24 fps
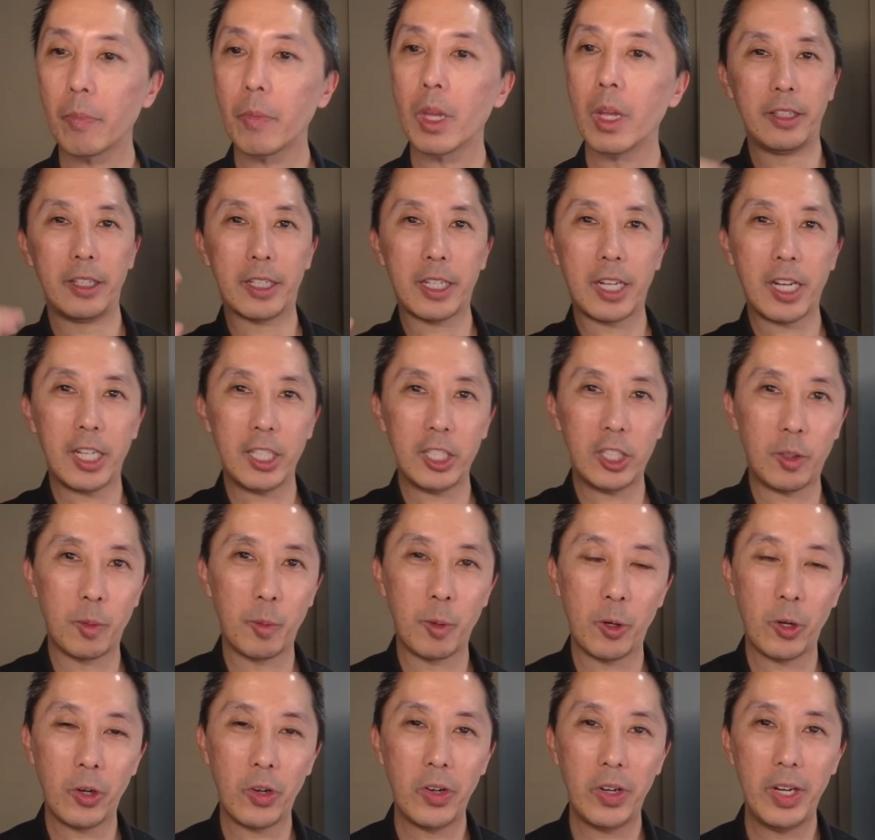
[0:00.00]
The
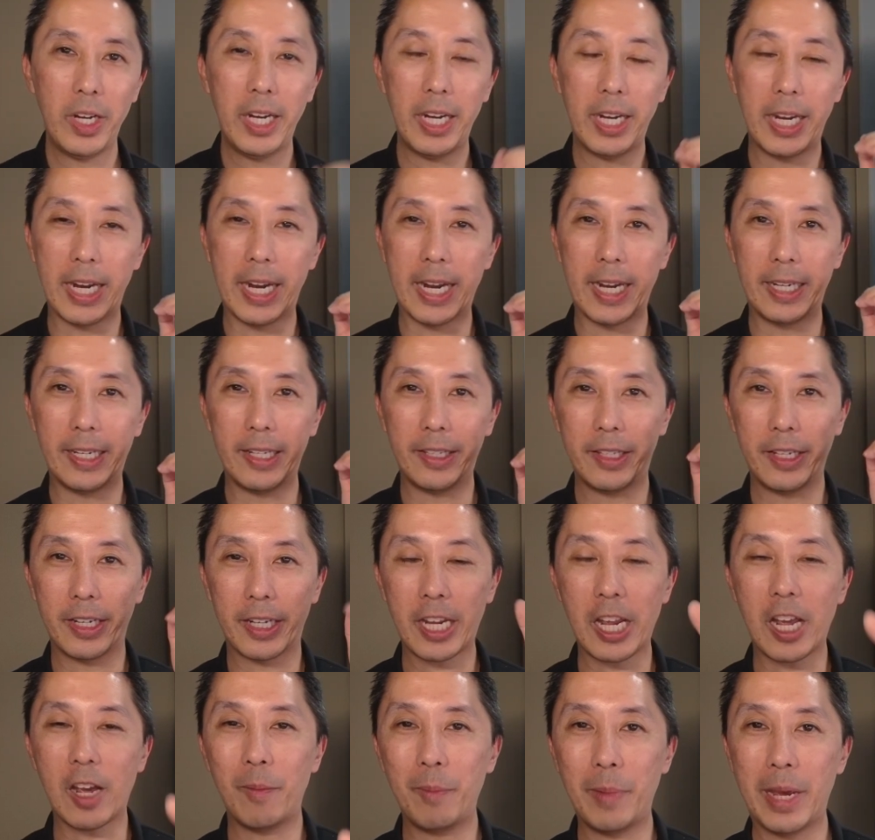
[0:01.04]
customer and the
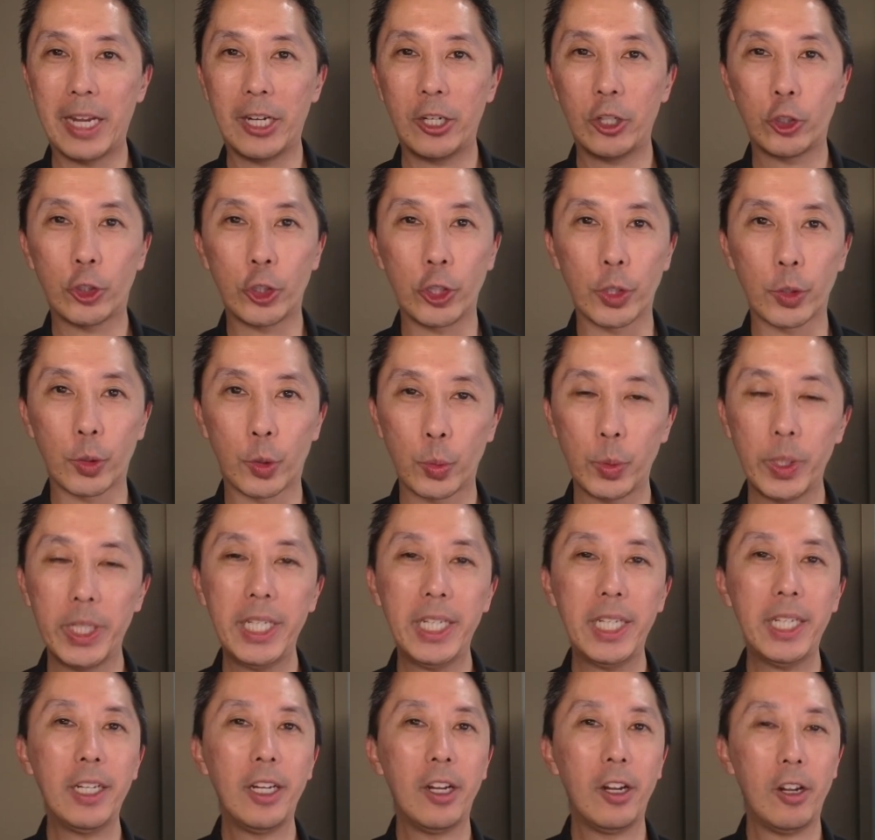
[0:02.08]
account manager
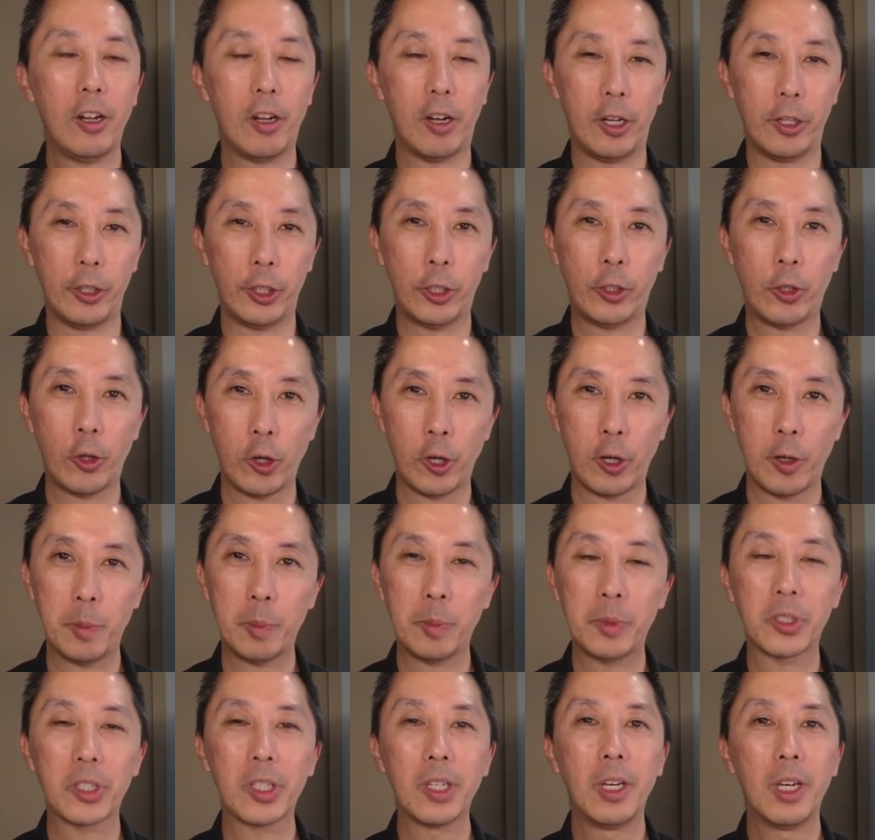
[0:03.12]
agree on the
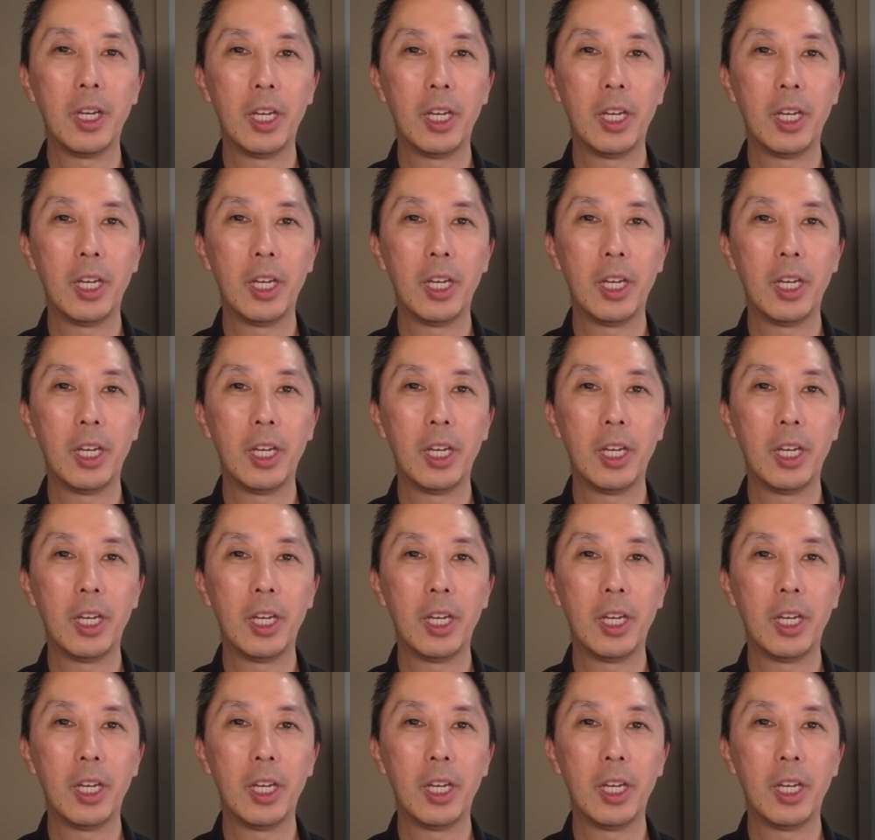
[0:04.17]
terms,